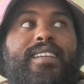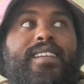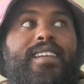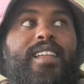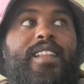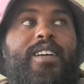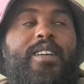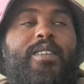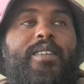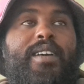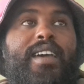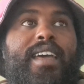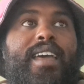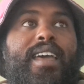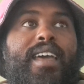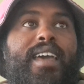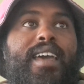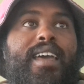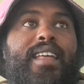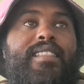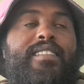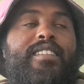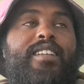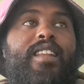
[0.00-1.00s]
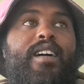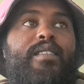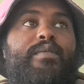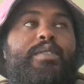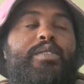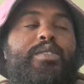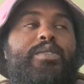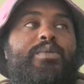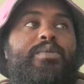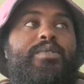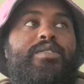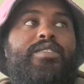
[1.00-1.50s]
you know, and
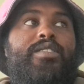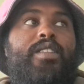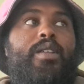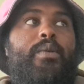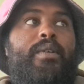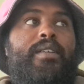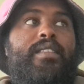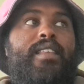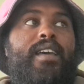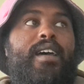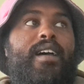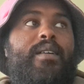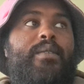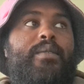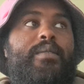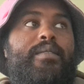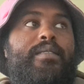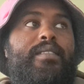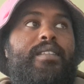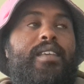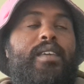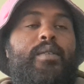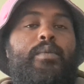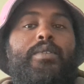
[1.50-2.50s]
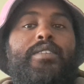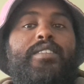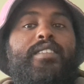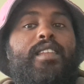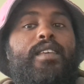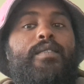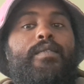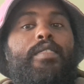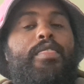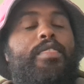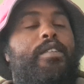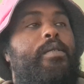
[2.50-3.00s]
Glover's slowing down. He
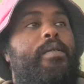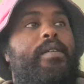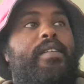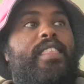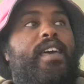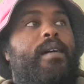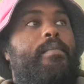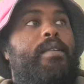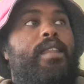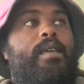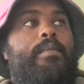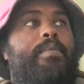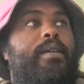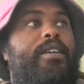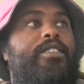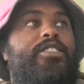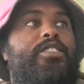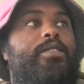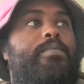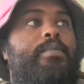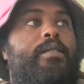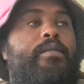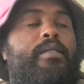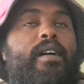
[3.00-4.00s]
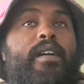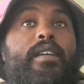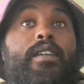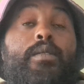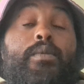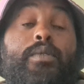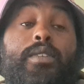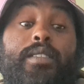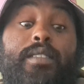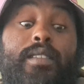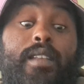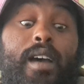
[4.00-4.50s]
wasn't even throwing that many punches per round. He
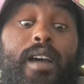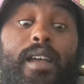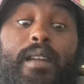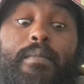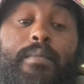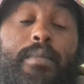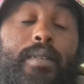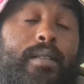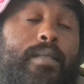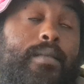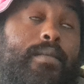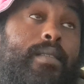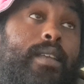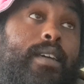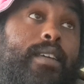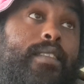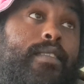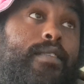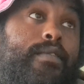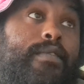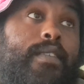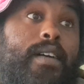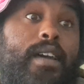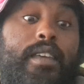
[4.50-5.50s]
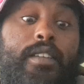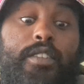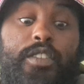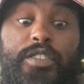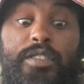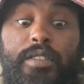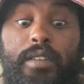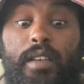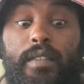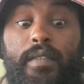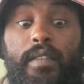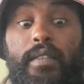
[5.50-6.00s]
was done, bro. Like, the fight
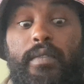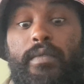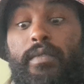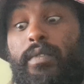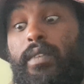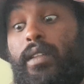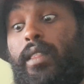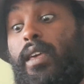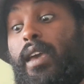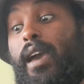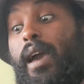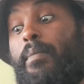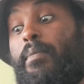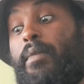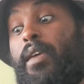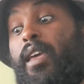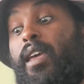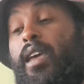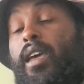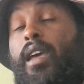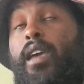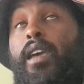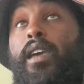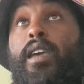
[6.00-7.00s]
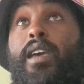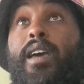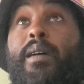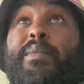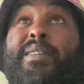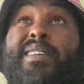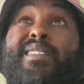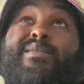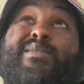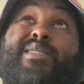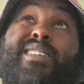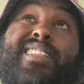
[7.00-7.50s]
shouldn't have even really happened. I
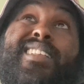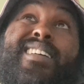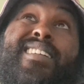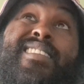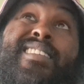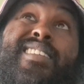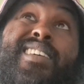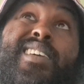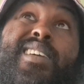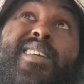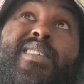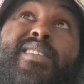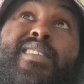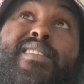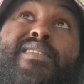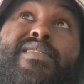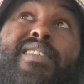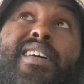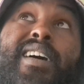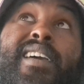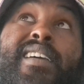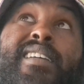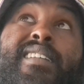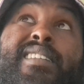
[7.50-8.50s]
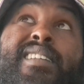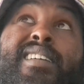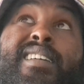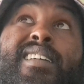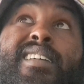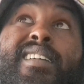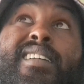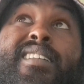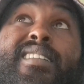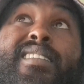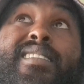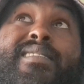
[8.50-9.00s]
mean, really, the Jiří fight,
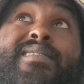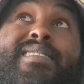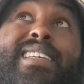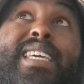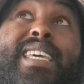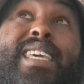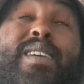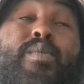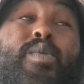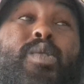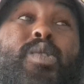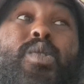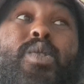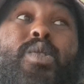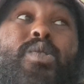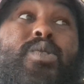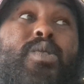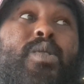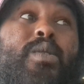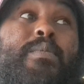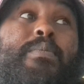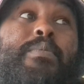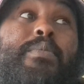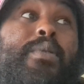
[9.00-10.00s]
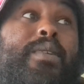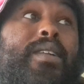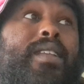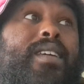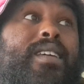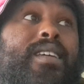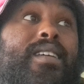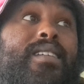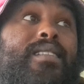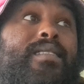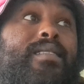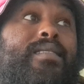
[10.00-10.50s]
he was also
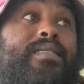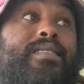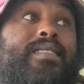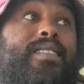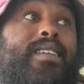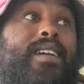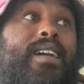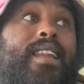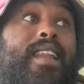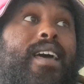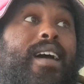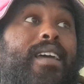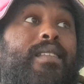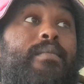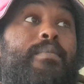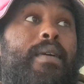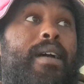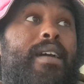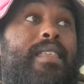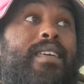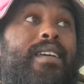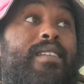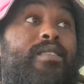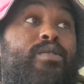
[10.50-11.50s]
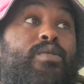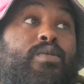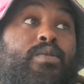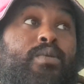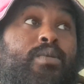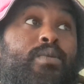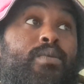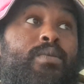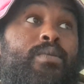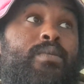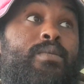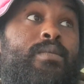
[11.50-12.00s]
pretty declined by then
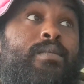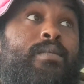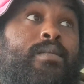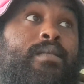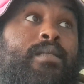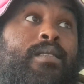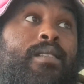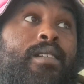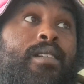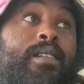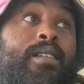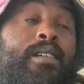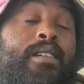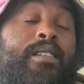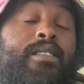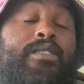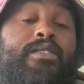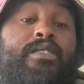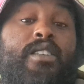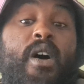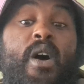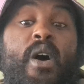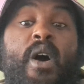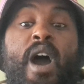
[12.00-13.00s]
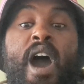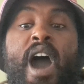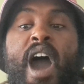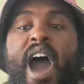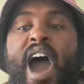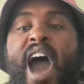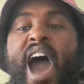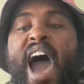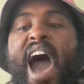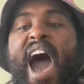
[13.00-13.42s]
too. So